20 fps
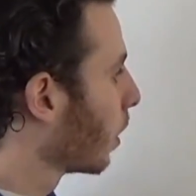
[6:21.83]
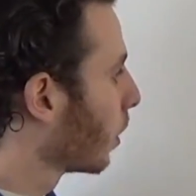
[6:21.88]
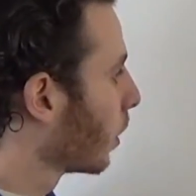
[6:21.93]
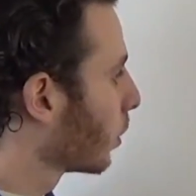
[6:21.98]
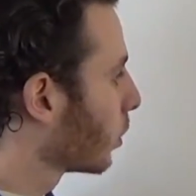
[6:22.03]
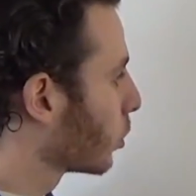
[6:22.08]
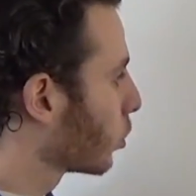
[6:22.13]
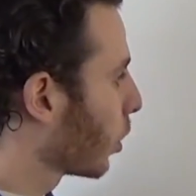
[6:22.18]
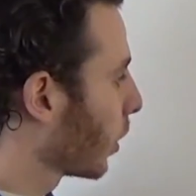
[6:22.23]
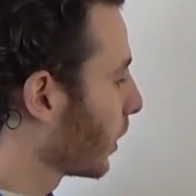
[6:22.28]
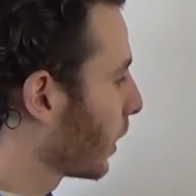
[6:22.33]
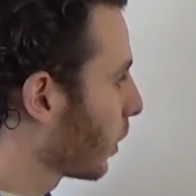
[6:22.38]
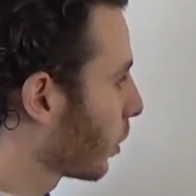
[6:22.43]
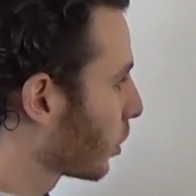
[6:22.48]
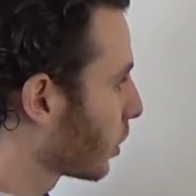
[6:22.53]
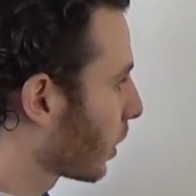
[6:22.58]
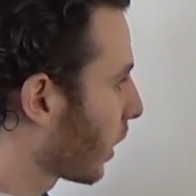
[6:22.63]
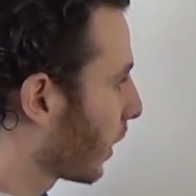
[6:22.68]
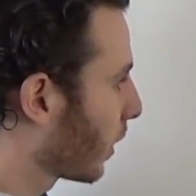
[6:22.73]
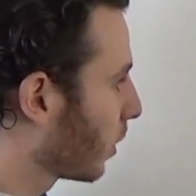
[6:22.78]
Let's try the other
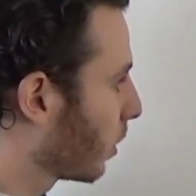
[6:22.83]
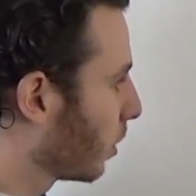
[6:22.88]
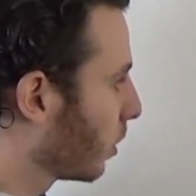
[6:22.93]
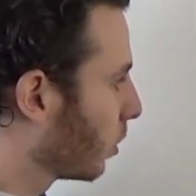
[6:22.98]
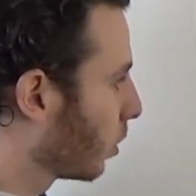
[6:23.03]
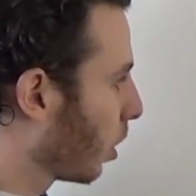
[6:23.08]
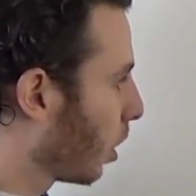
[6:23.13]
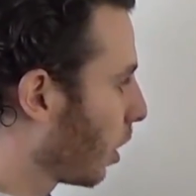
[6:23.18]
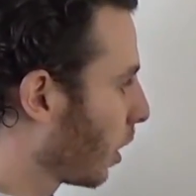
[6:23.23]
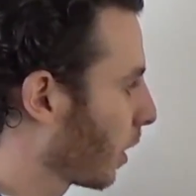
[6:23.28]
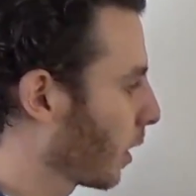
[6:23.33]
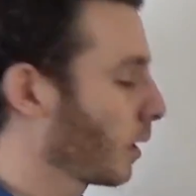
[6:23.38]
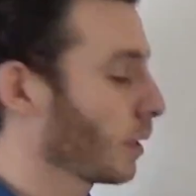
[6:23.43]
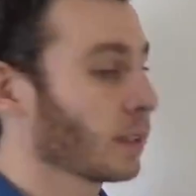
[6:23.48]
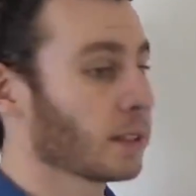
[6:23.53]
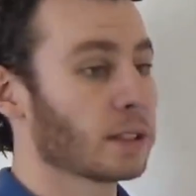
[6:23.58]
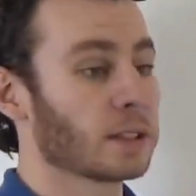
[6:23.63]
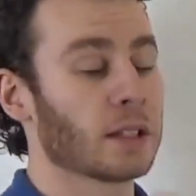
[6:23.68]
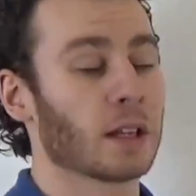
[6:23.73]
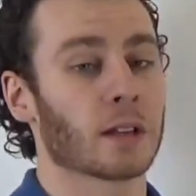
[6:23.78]
side. Dog,
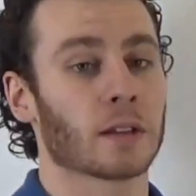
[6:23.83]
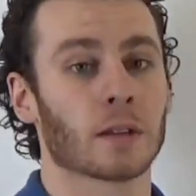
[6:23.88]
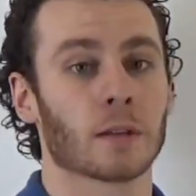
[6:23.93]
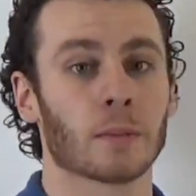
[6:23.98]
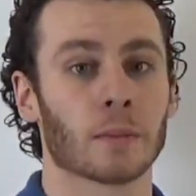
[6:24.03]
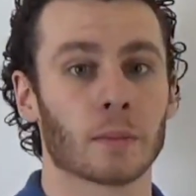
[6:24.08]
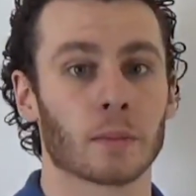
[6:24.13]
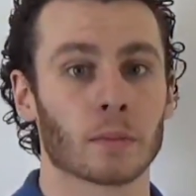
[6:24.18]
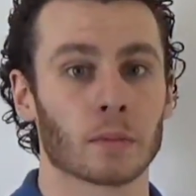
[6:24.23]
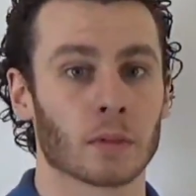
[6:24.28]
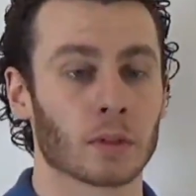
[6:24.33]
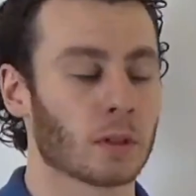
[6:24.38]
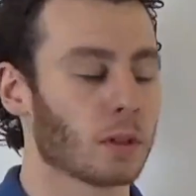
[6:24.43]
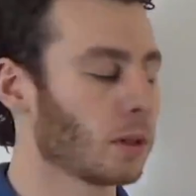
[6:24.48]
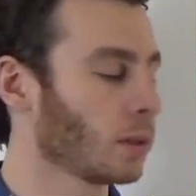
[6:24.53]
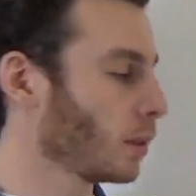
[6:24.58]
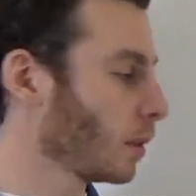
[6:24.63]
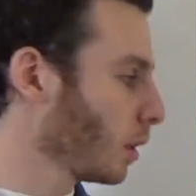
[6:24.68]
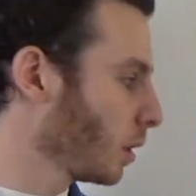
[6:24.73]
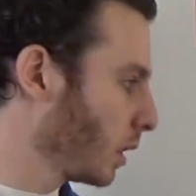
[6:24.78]
sit.
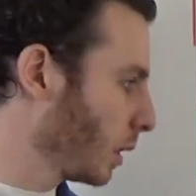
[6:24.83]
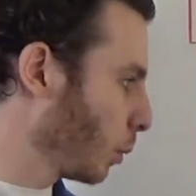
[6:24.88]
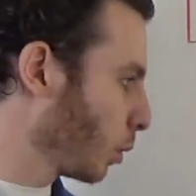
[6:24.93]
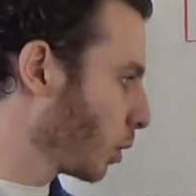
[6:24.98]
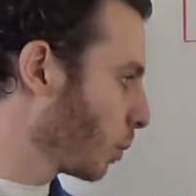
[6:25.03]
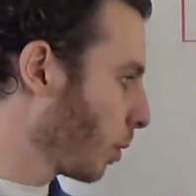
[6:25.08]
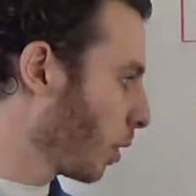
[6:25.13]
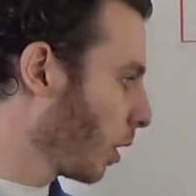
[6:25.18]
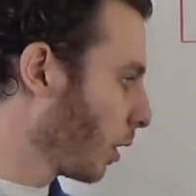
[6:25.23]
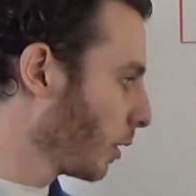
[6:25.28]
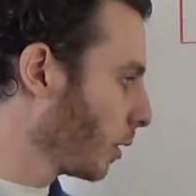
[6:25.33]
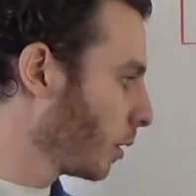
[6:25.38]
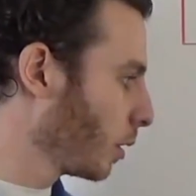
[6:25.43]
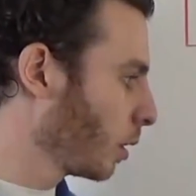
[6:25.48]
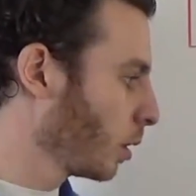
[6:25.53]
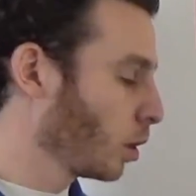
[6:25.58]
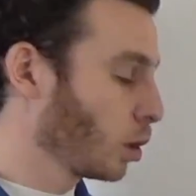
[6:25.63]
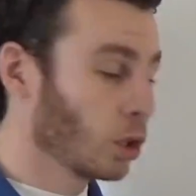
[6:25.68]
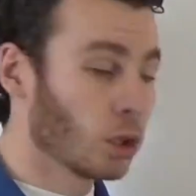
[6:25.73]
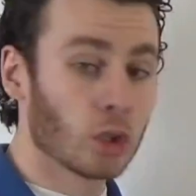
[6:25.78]
Does he respond?
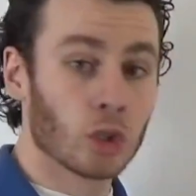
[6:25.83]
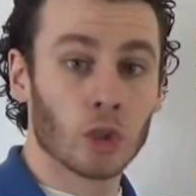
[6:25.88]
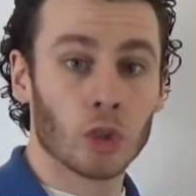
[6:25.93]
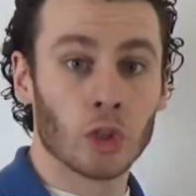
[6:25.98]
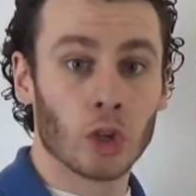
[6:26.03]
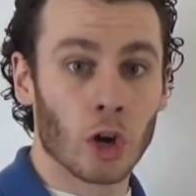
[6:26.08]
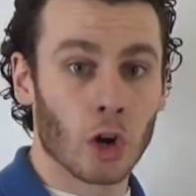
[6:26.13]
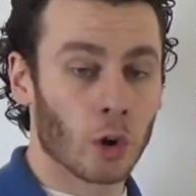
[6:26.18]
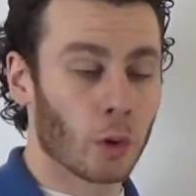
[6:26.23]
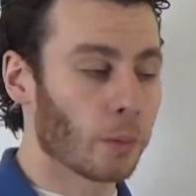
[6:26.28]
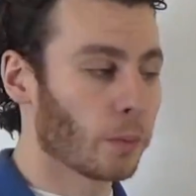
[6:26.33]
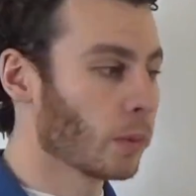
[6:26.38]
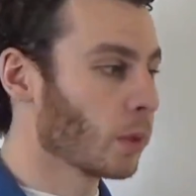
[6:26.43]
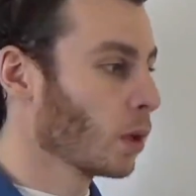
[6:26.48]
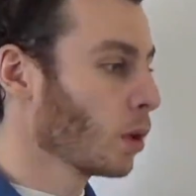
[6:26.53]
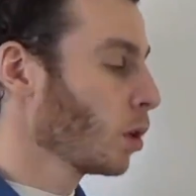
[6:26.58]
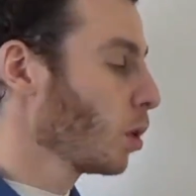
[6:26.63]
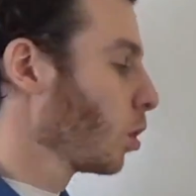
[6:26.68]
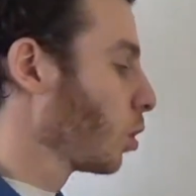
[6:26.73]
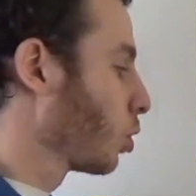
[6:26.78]
No.
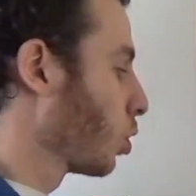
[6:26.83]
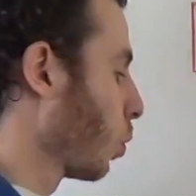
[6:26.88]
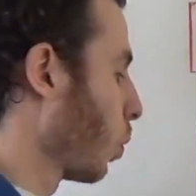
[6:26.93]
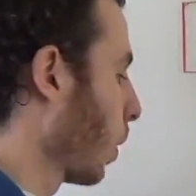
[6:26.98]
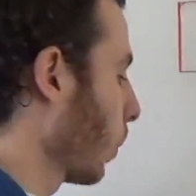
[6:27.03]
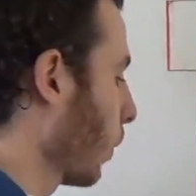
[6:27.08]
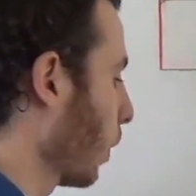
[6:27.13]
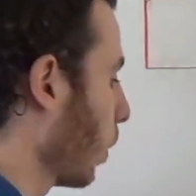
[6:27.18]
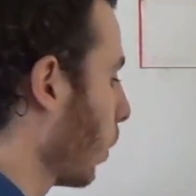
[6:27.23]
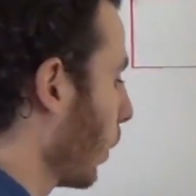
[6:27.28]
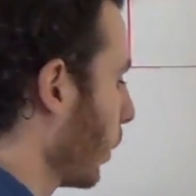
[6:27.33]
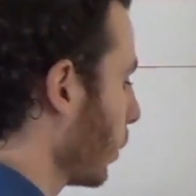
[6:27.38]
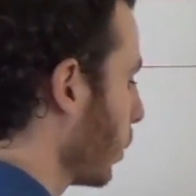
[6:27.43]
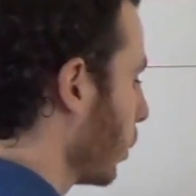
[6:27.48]
So what we're going